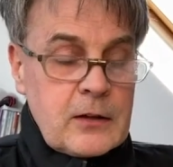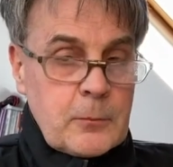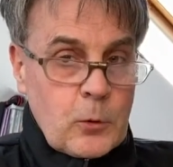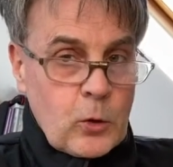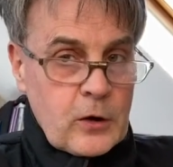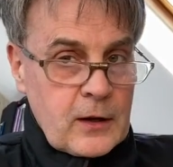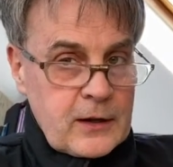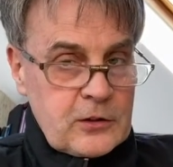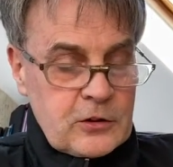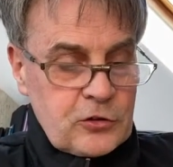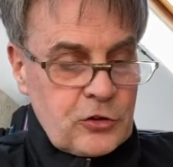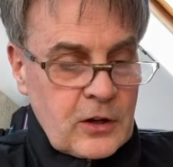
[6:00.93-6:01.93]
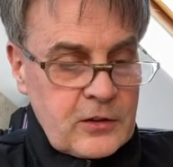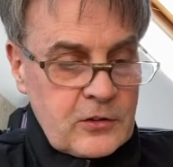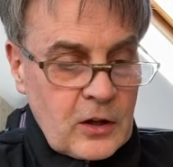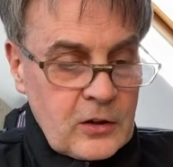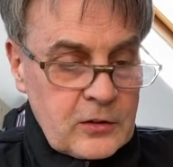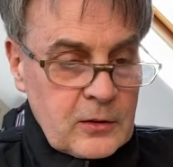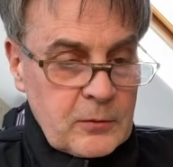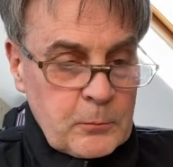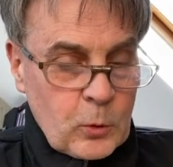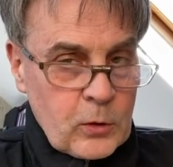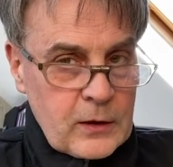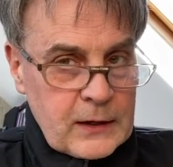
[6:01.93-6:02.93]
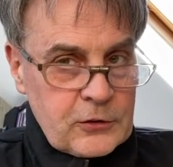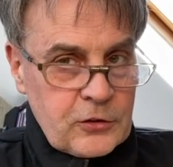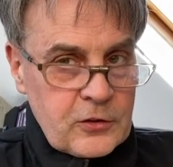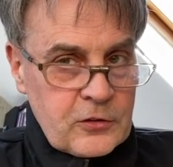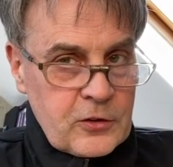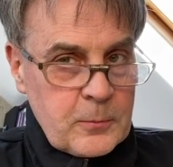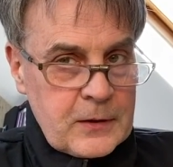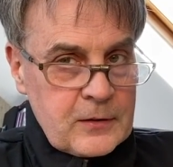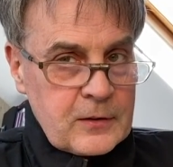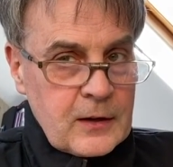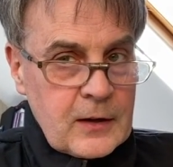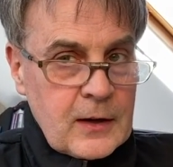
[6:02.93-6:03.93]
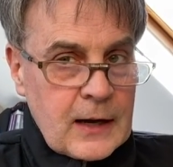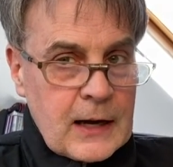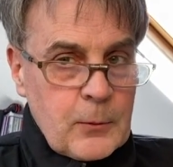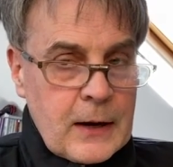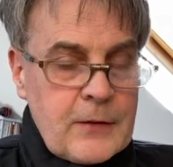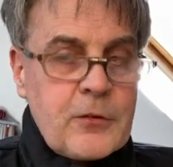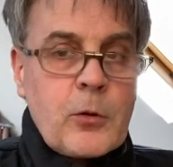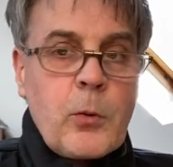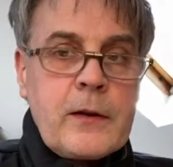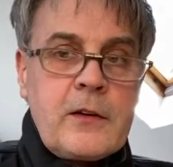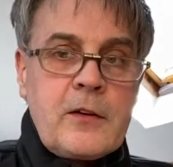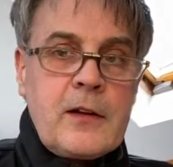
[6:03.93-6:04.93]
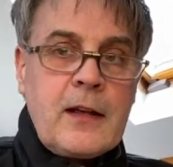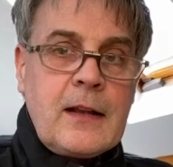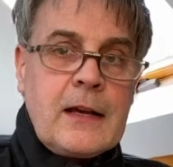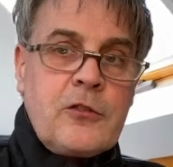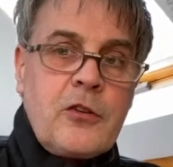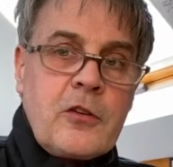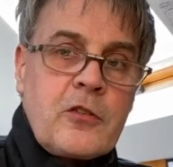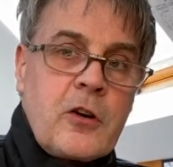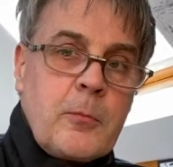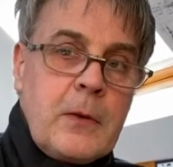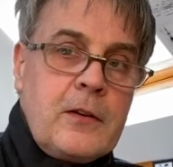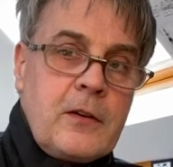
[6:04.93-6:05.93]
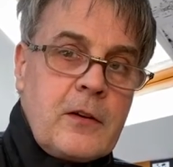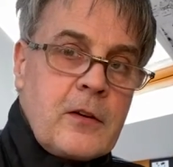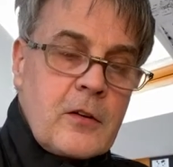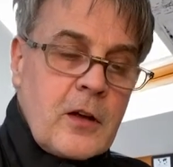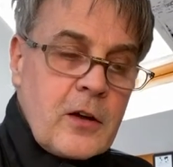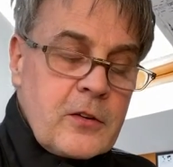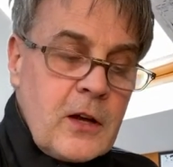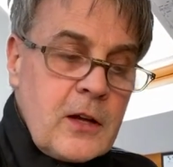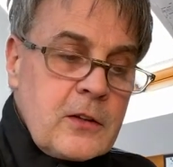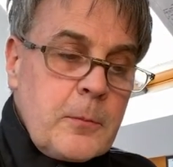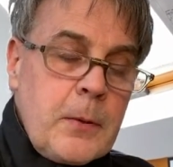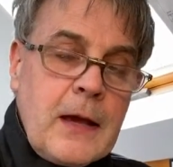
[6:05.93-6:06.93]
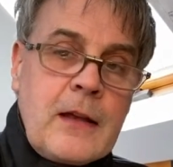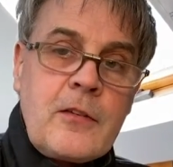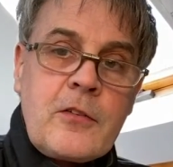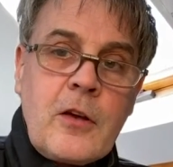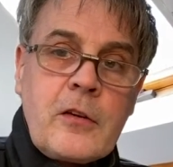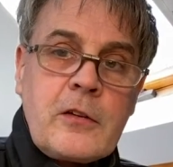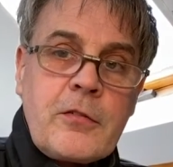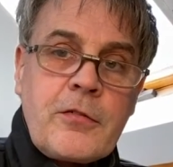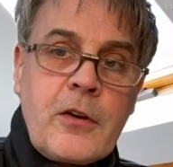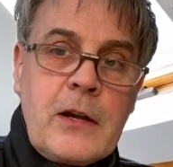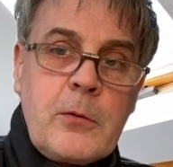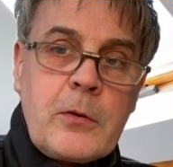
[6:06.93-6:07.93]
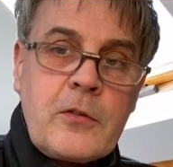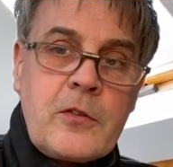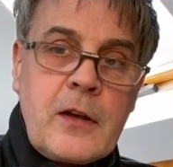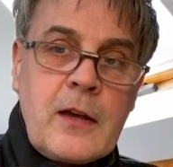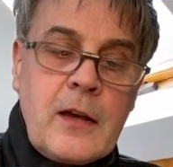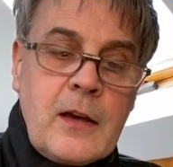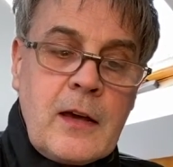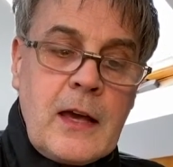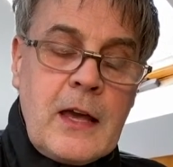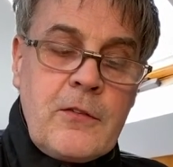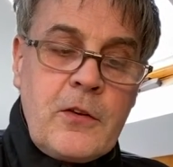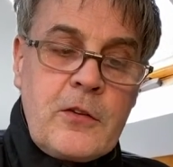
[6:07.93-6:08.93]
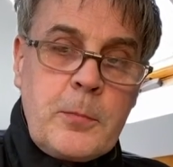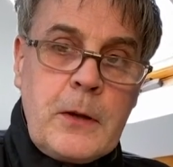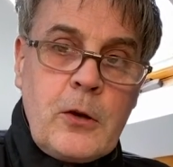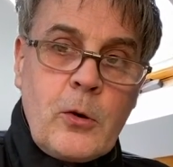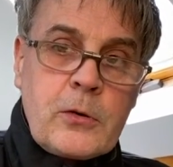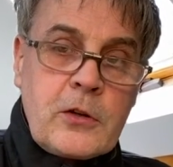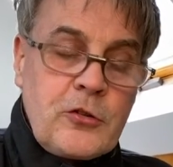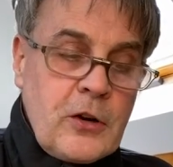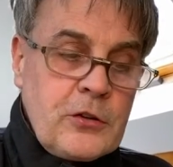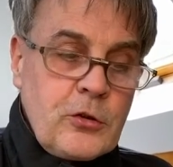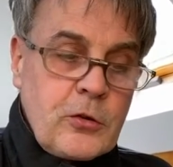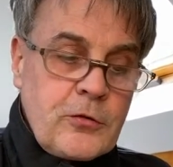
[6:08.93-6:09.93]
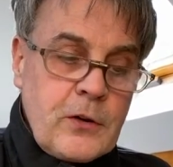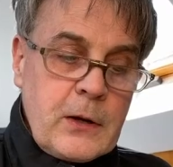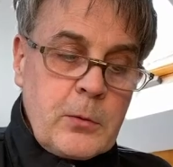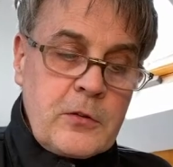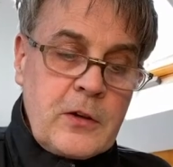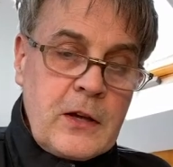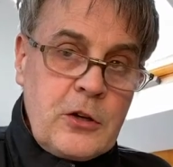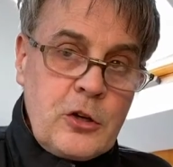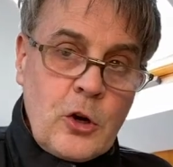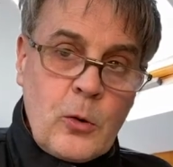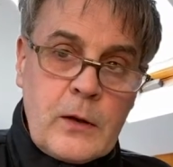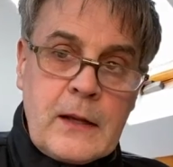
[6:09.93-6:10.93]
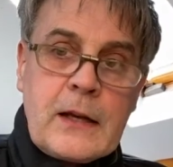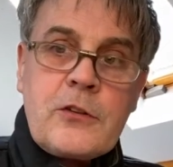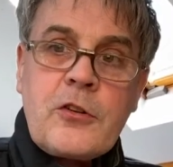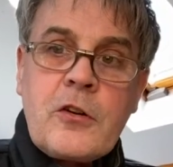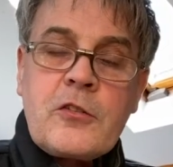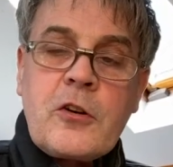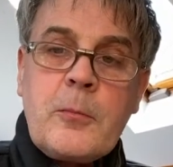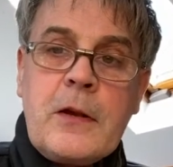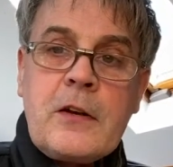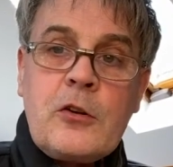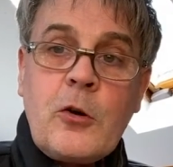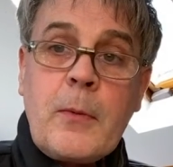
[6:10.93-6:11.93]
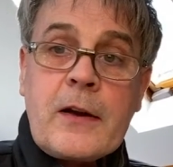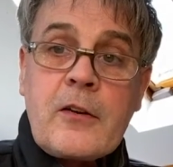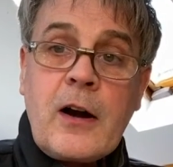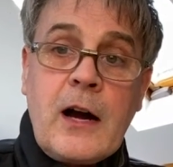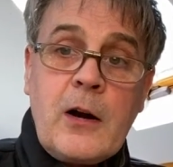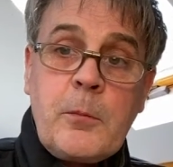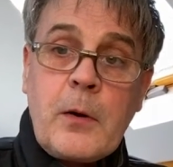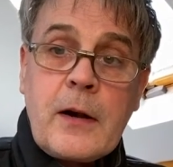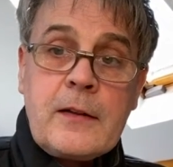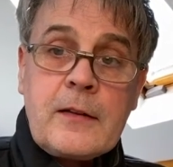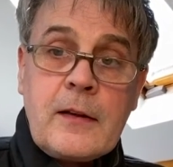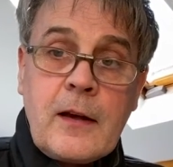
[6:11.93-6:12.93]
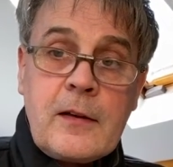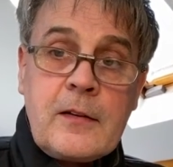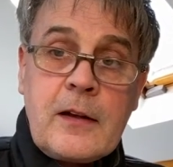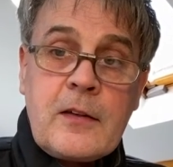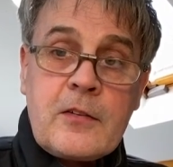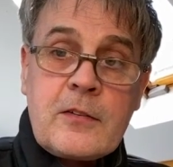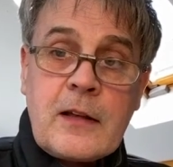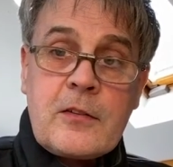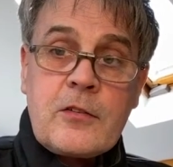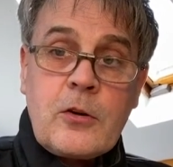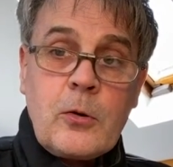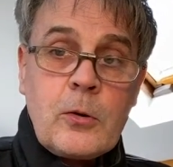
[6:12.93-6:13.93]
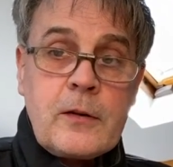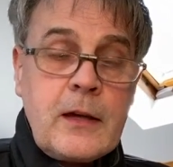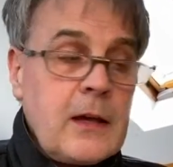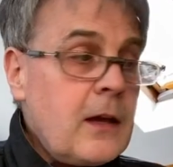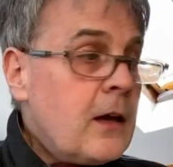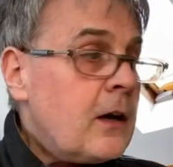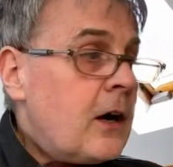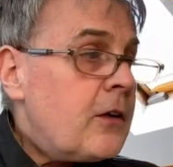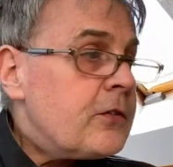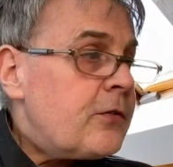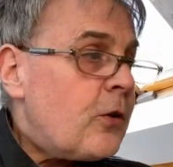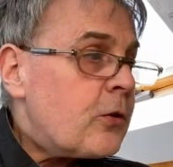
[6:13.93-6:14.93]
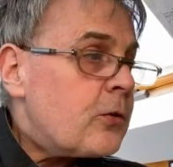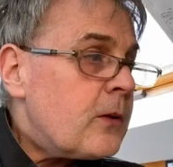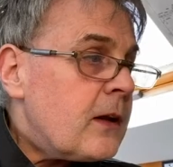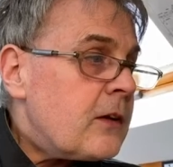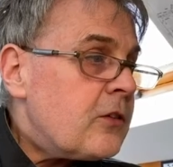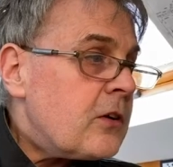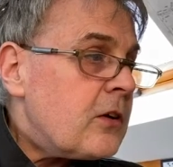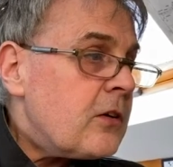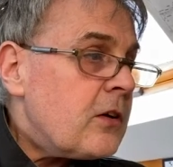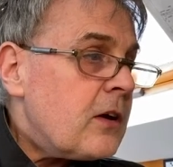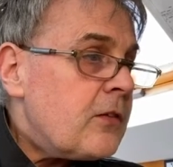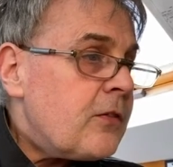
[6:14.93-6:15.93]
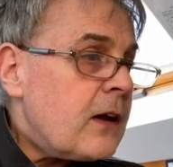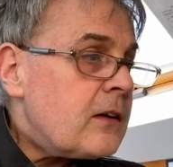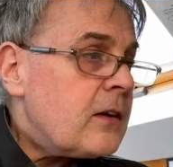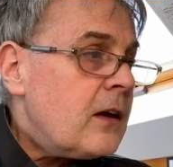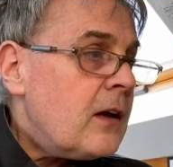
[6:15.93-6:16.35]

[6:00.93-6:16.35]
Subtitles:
The more light that shines on it, the more electrons are emitted. However, whether the electrons are emitted or not depends on the frequency. If it's below the threshold frequency, no electrons are emitted, no matter how bright the light is. That's the whole key of the photoelectric effect.